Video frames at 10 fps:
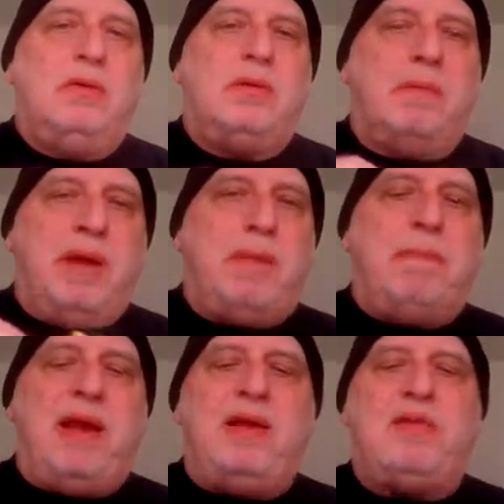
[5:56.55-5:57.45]
tomato
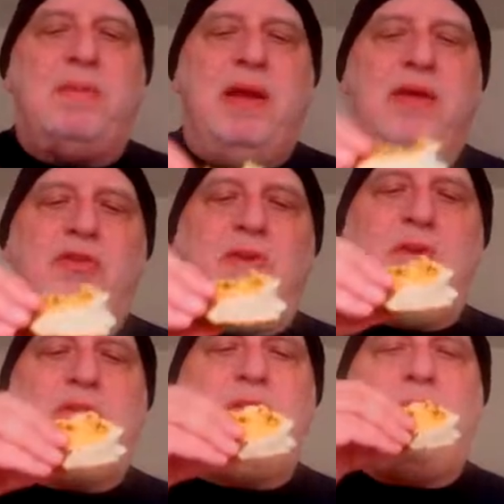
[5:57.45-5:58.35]
paste, tomato
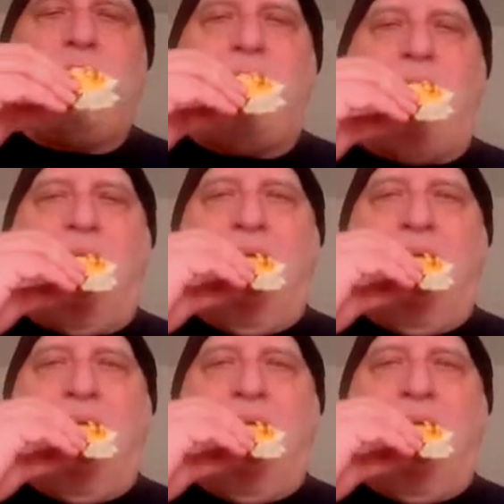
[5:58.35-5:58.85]
sauce, and you got it.